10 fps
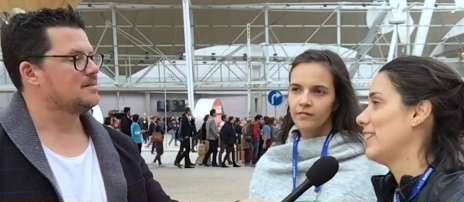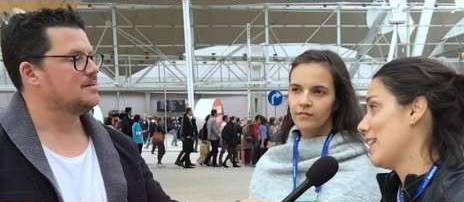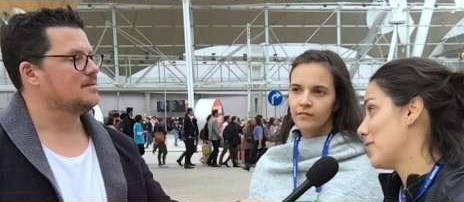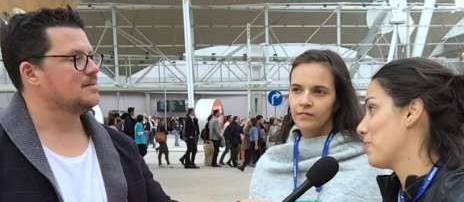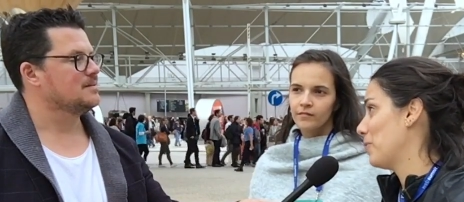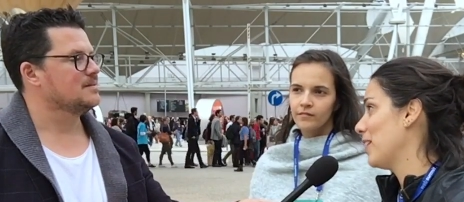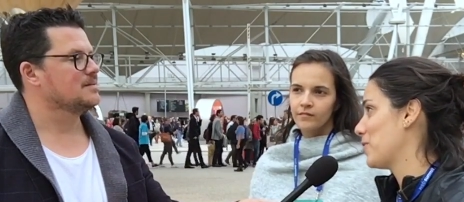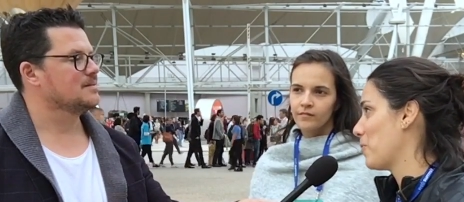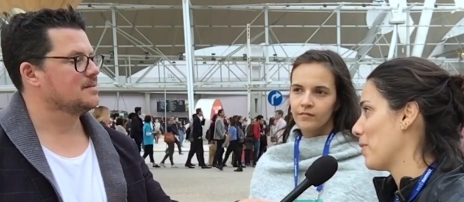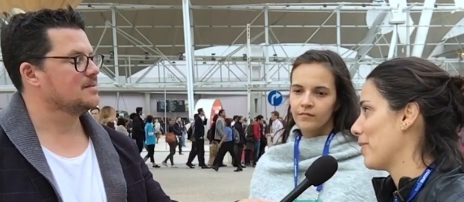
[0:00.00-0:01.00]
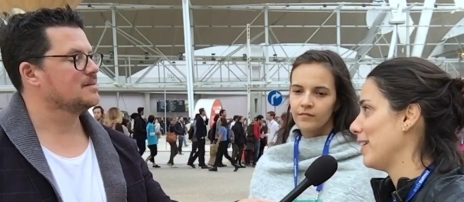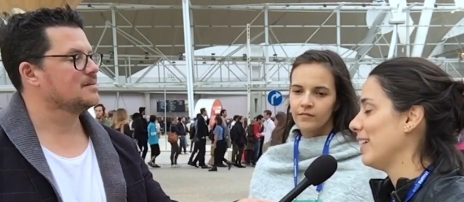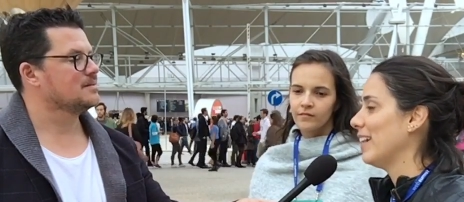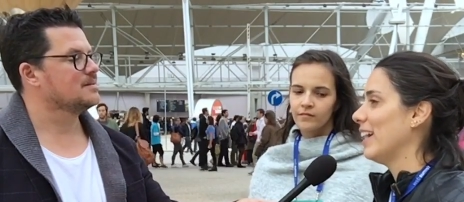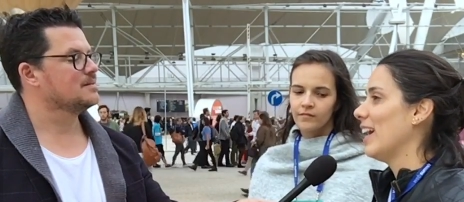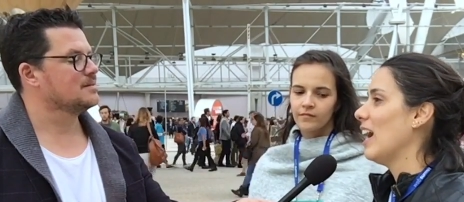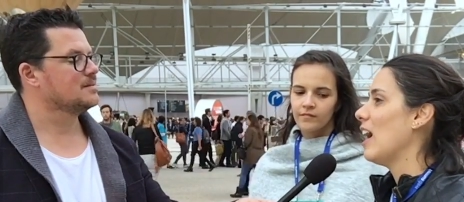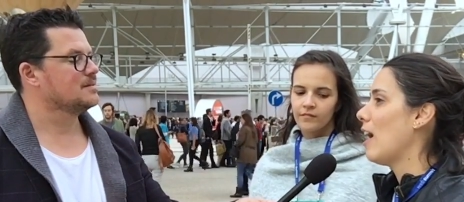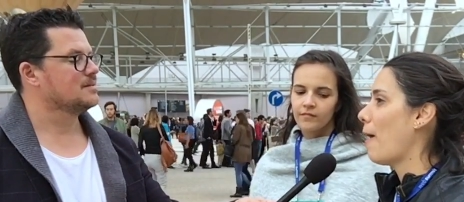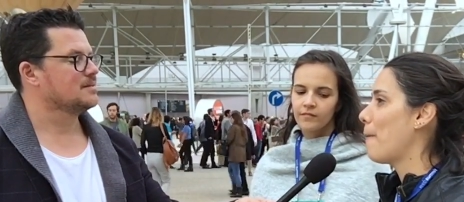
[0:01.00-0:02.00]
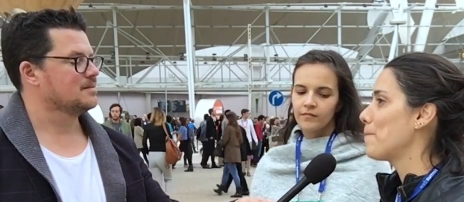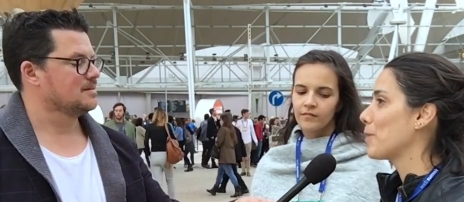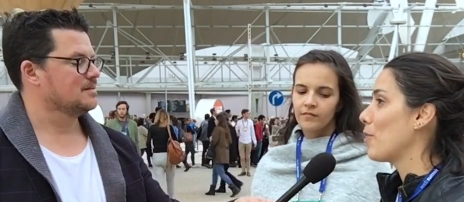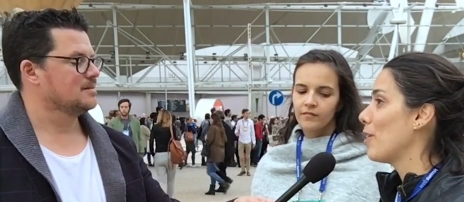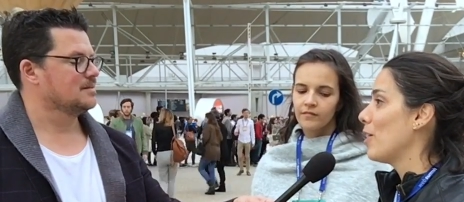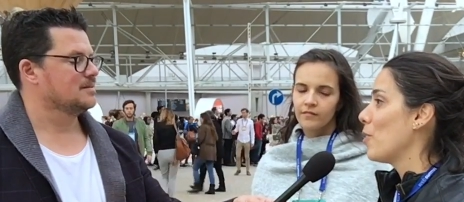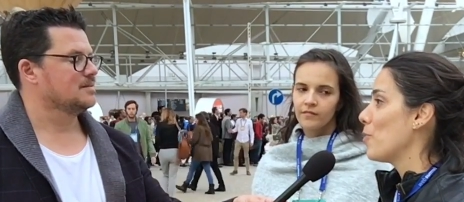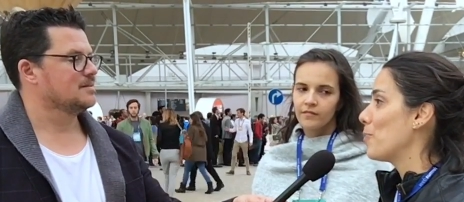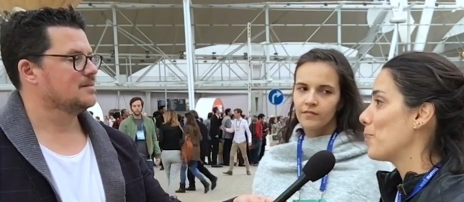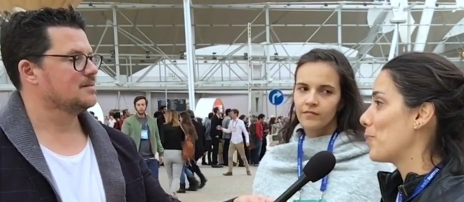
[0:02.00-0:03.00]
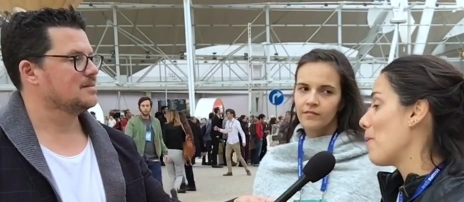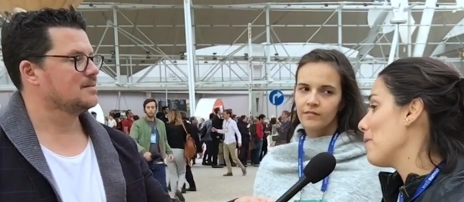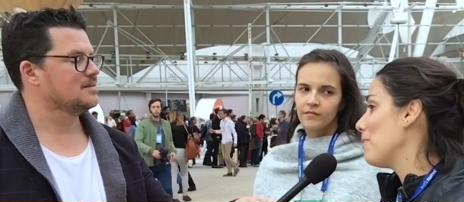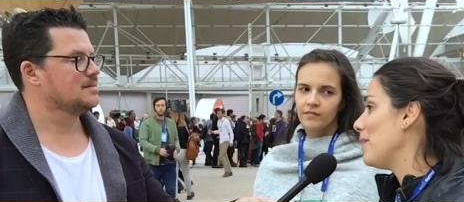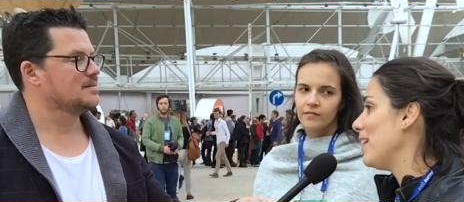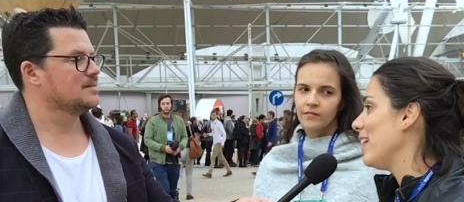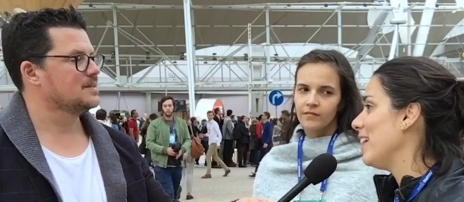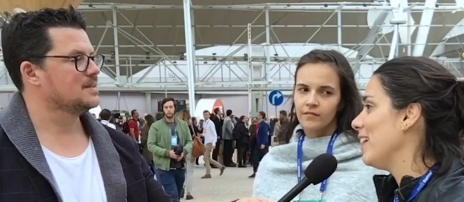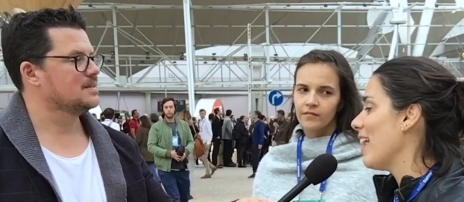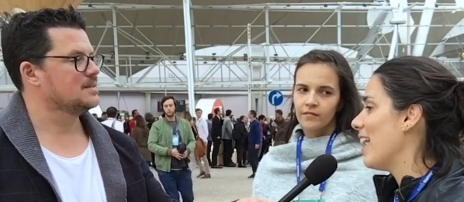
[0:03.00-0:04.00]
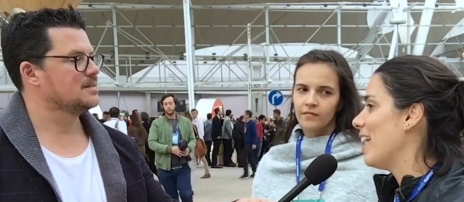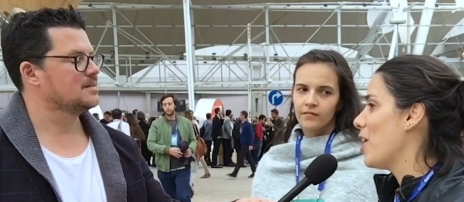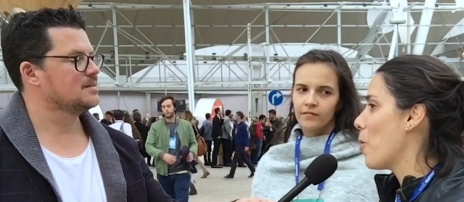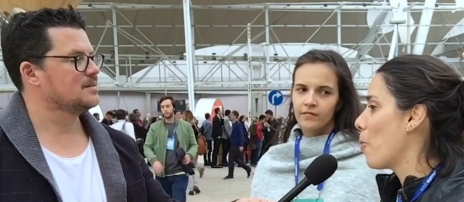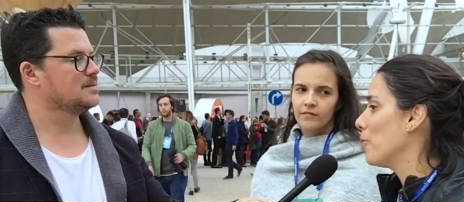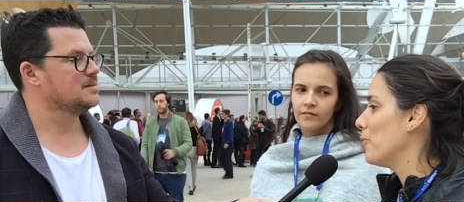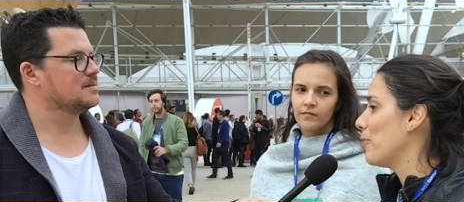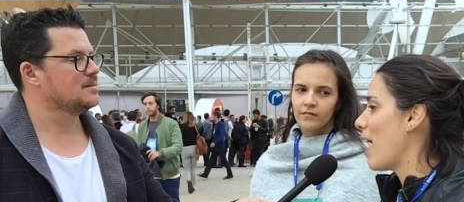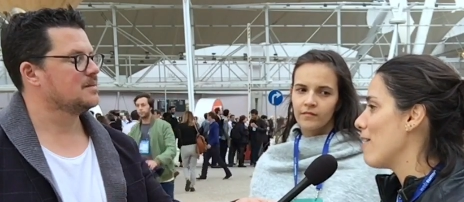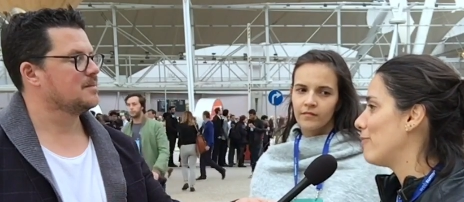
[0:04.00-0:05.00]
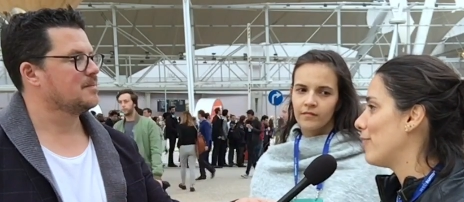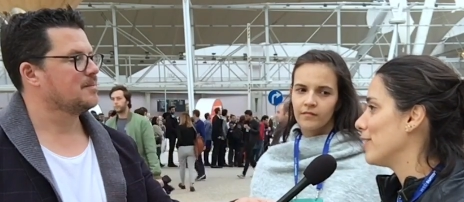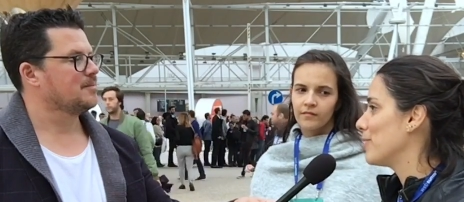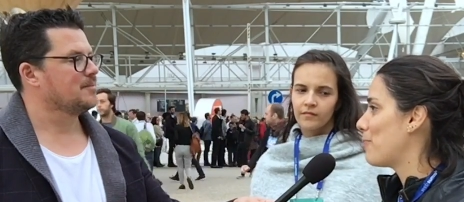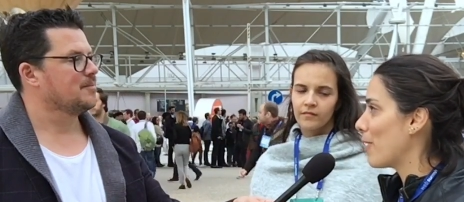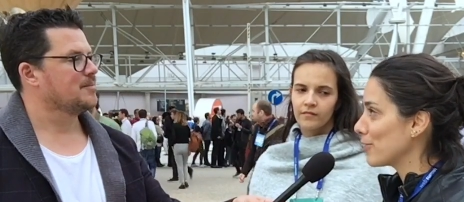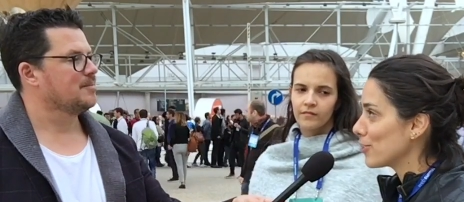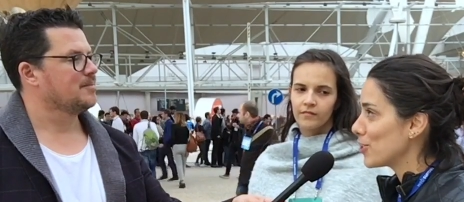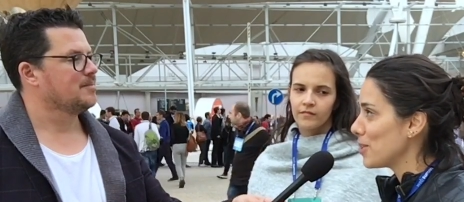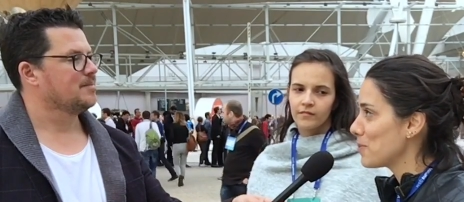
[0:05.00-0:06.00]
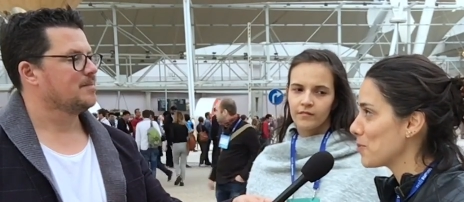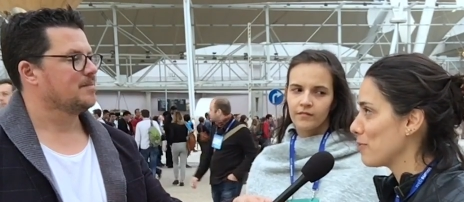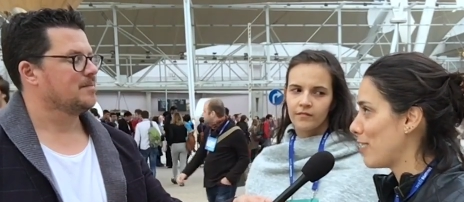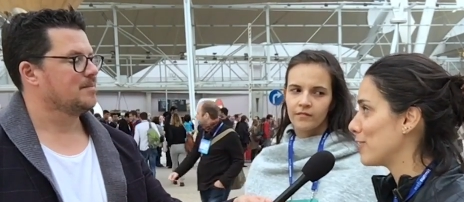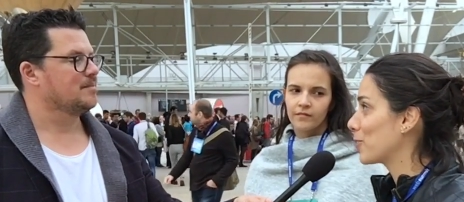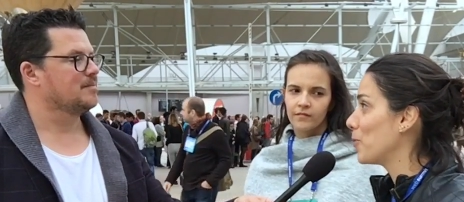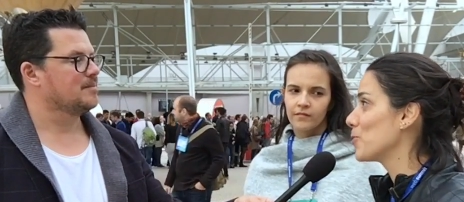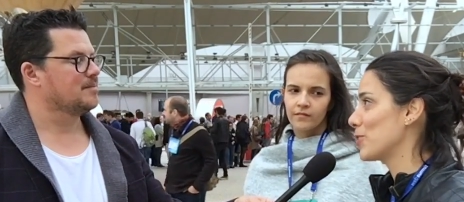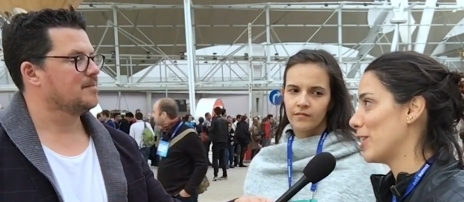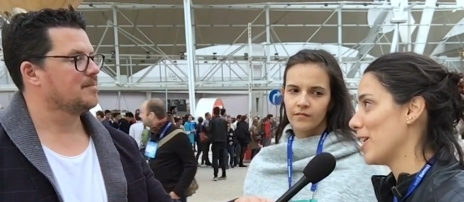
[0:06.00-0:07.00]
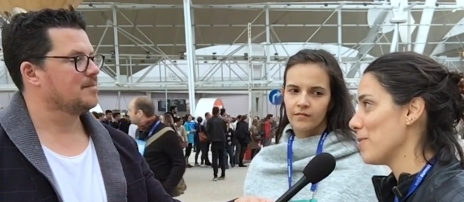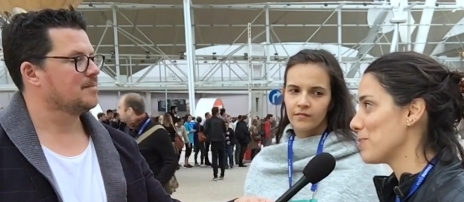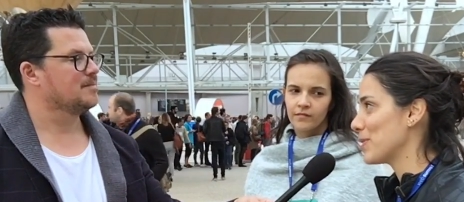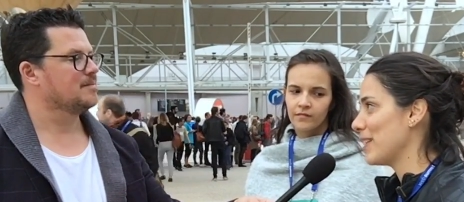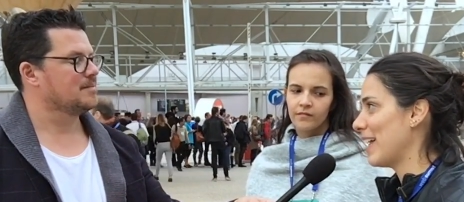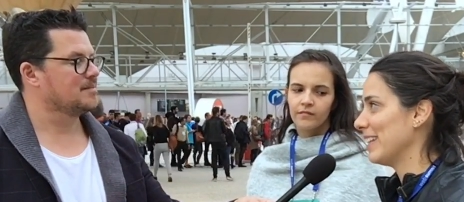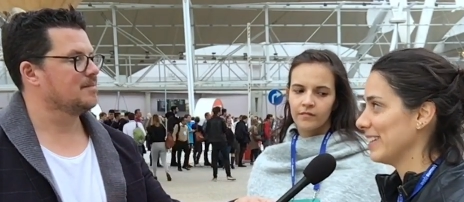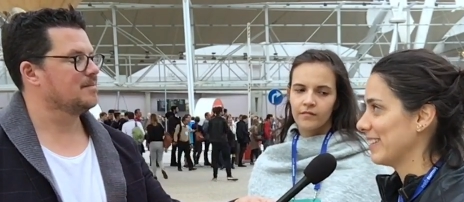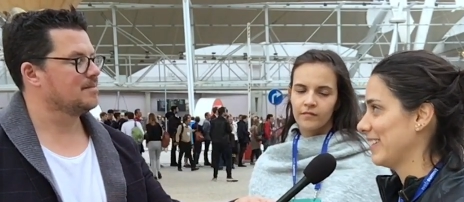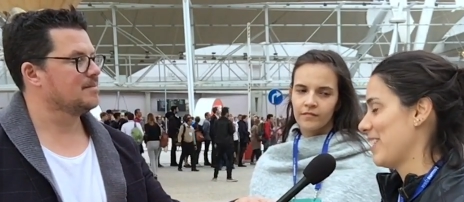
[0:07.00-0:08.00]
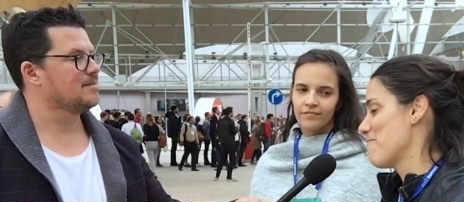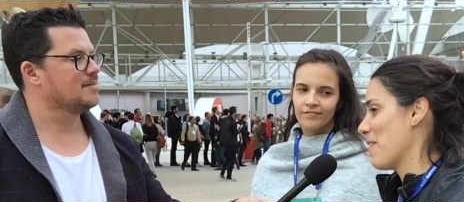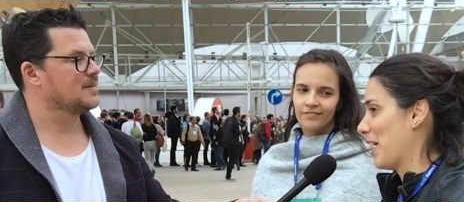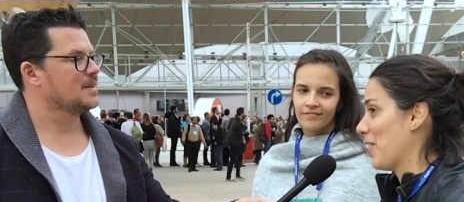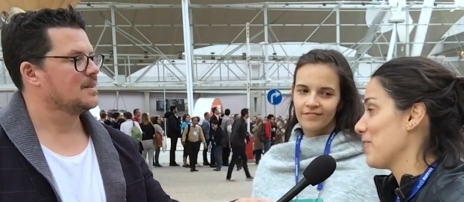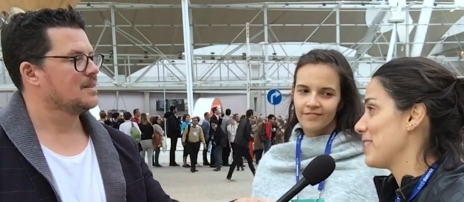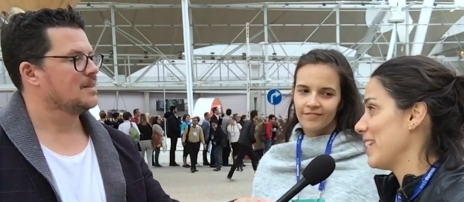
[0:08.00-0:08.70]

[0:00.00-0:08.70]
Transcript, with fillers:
Speaker 1: That's that's one thing. Um, probably uh, we'll have other partnerships with other cool startups that I cannot